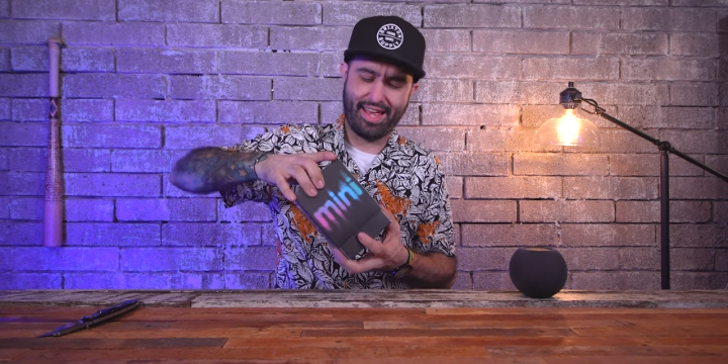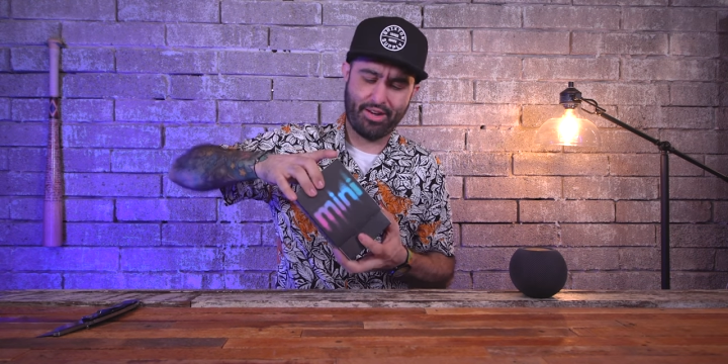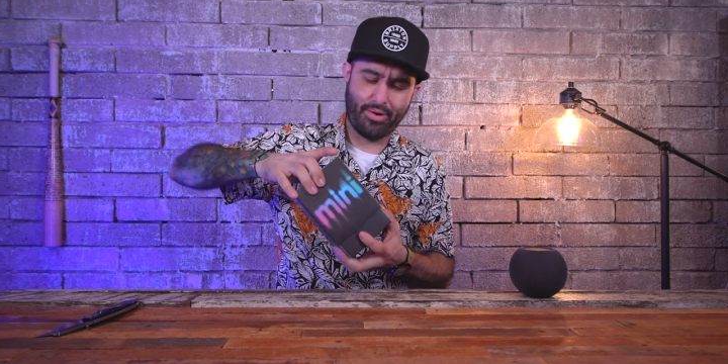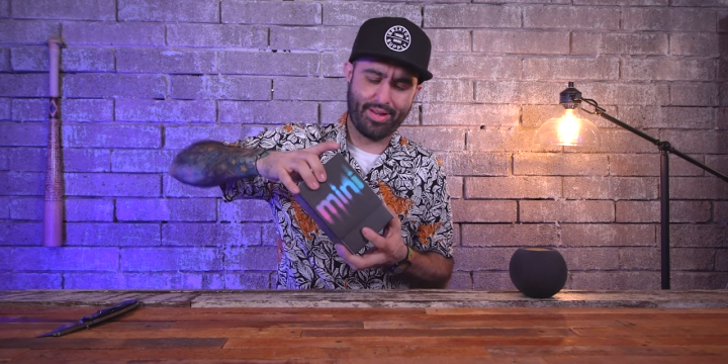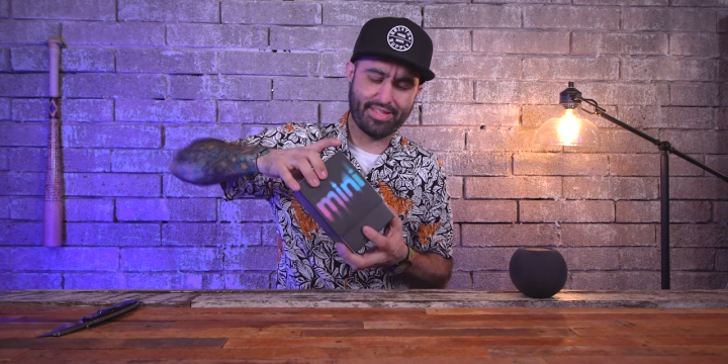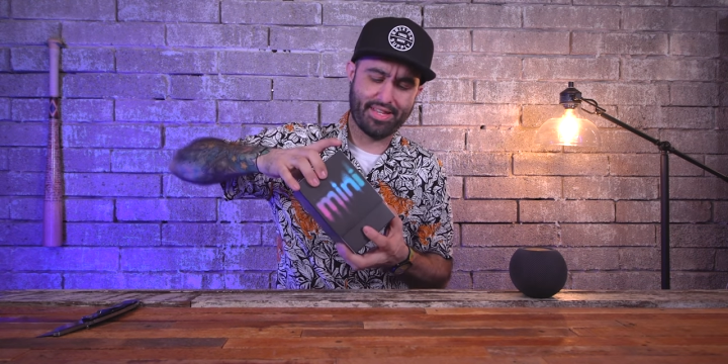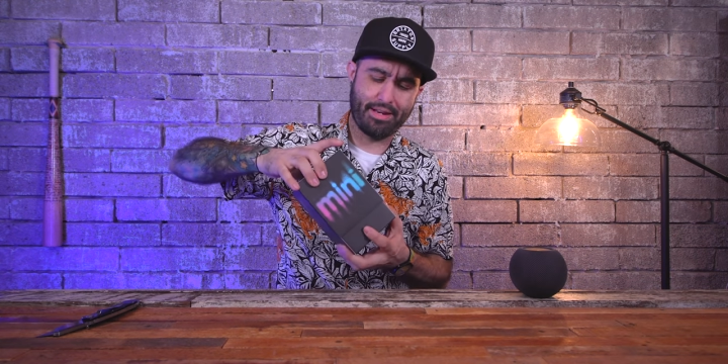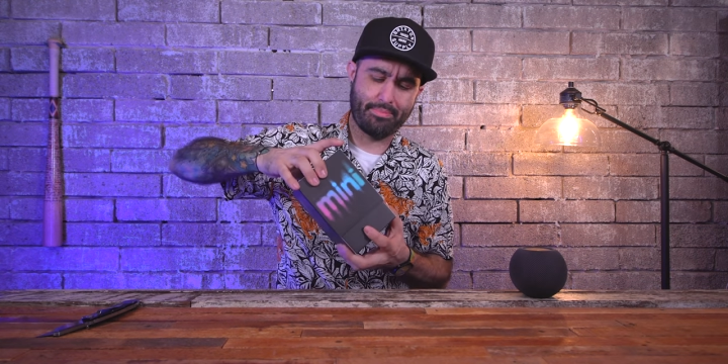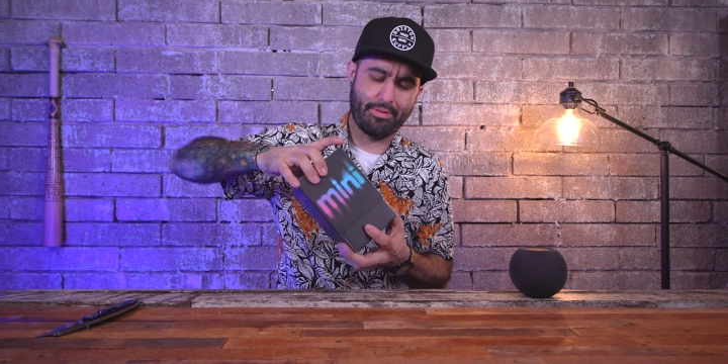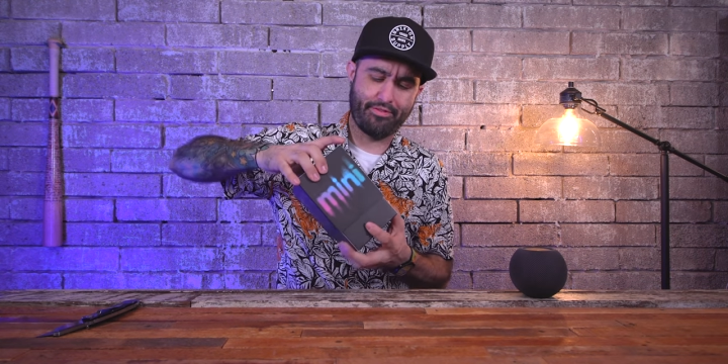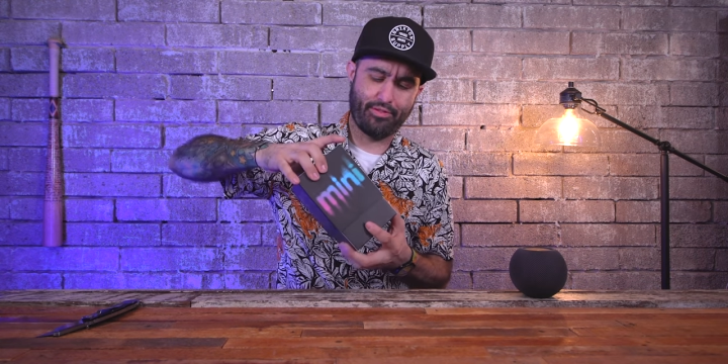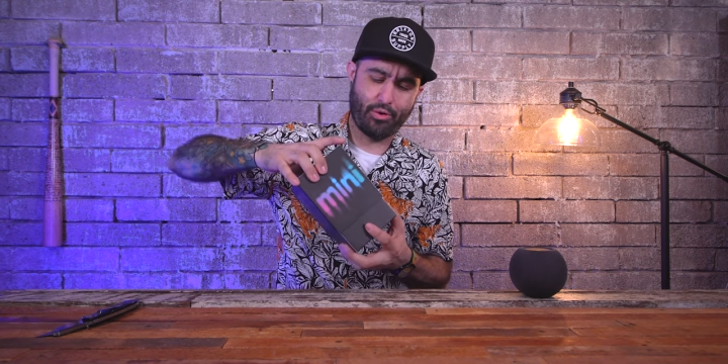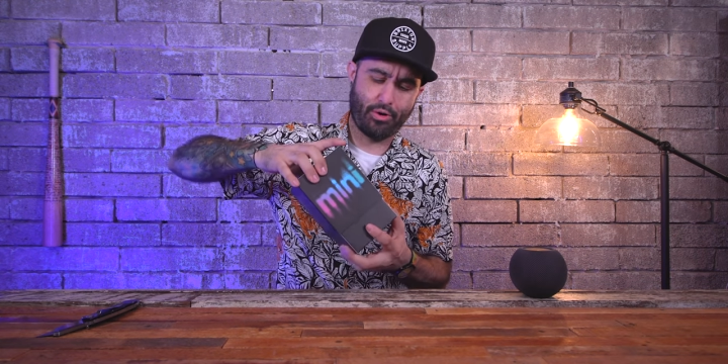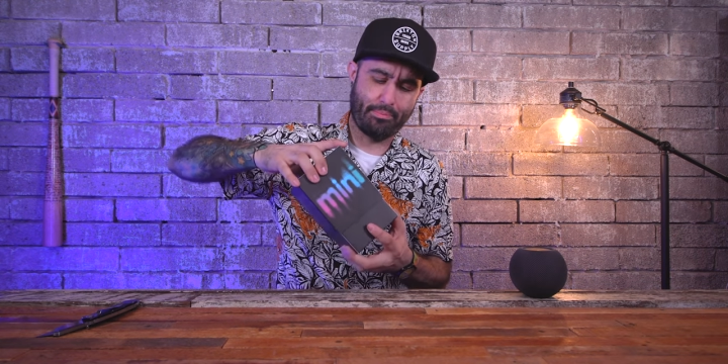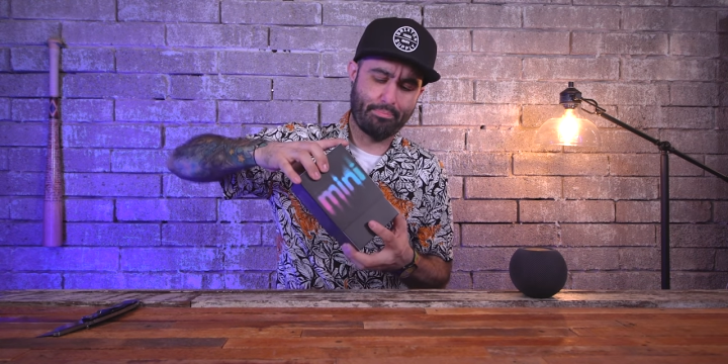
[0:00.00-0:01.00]
I know I said it
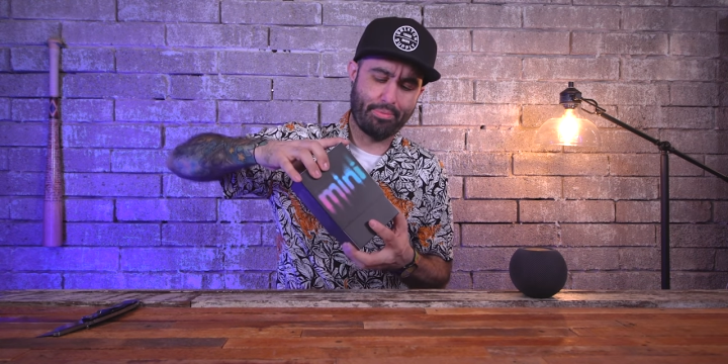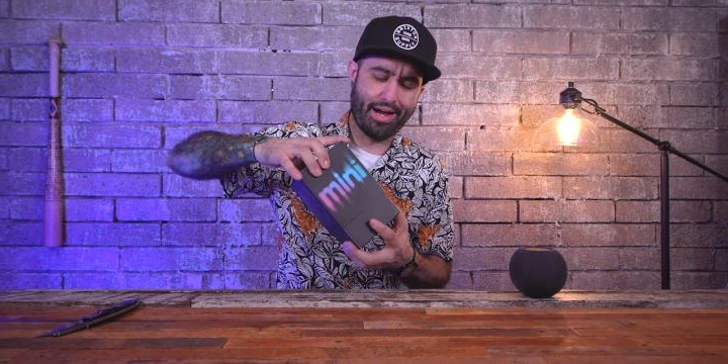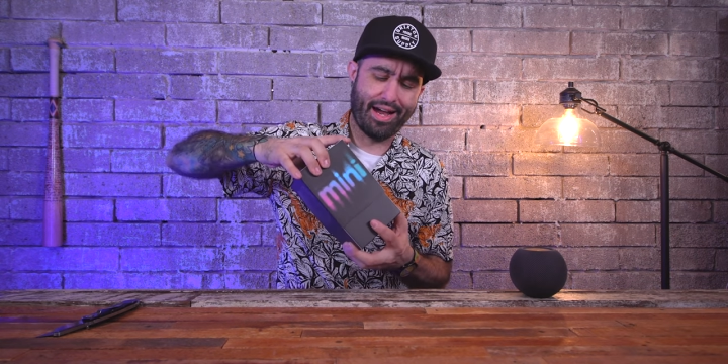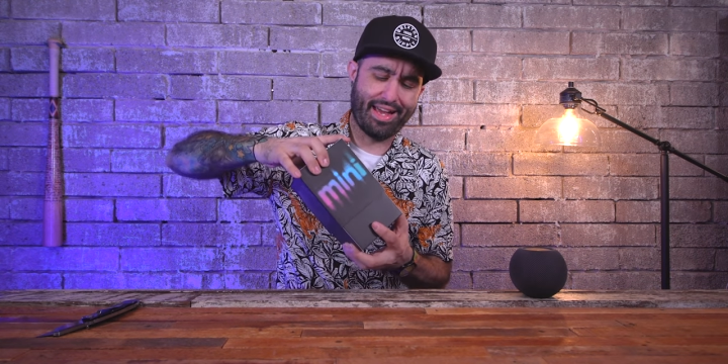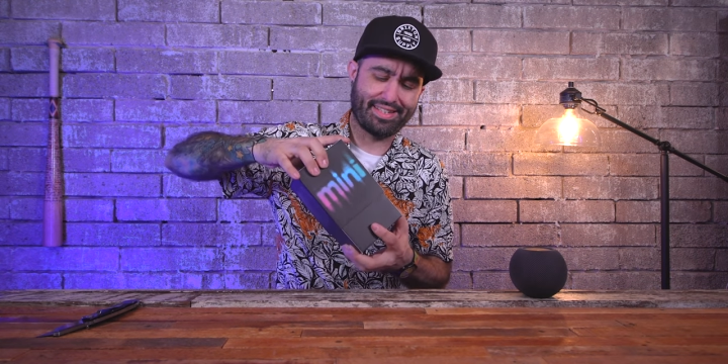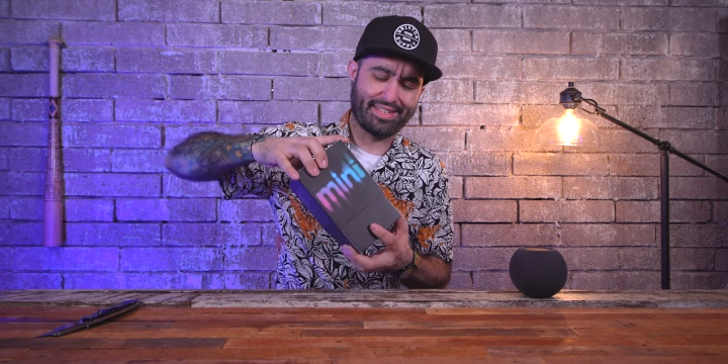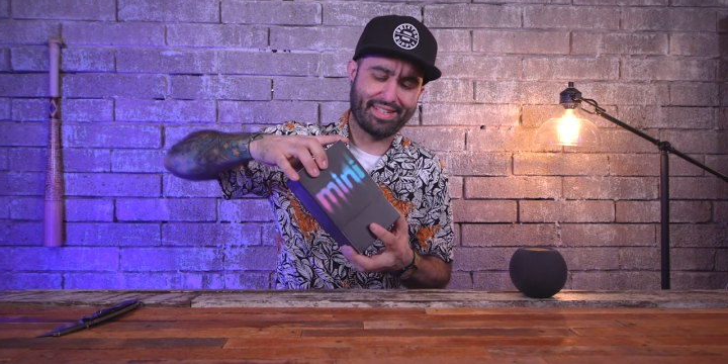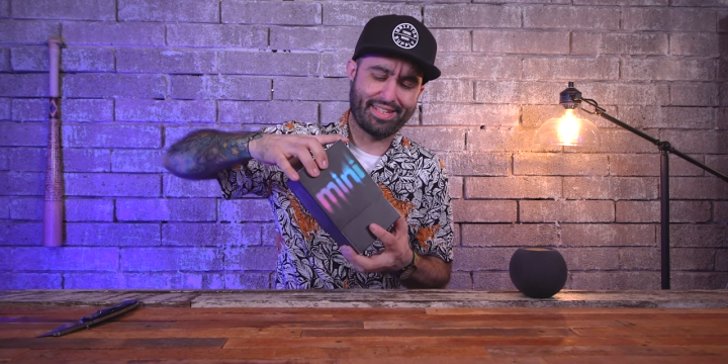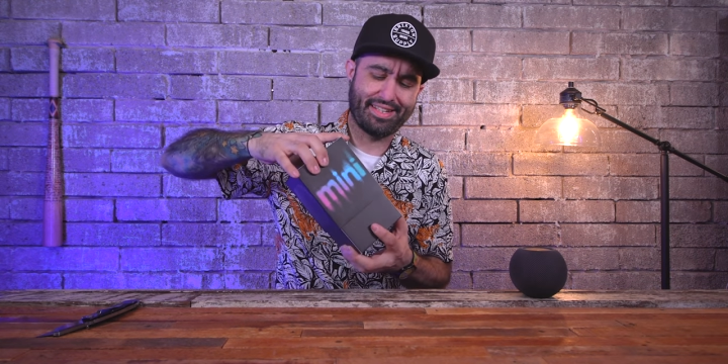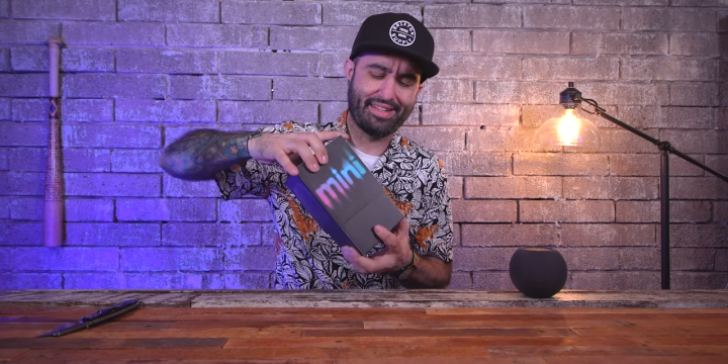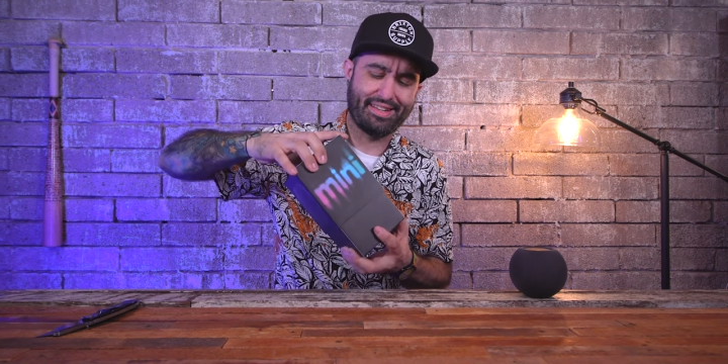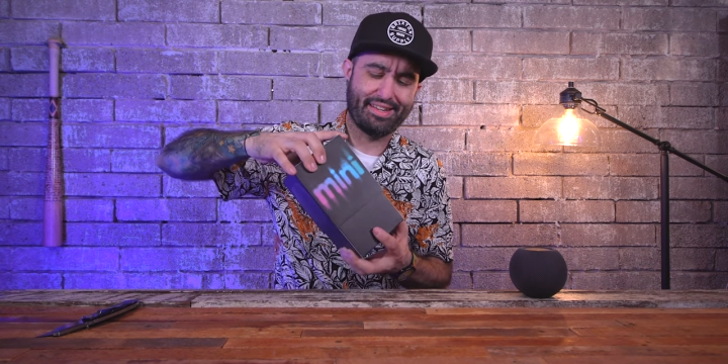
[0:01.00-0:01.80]
before, but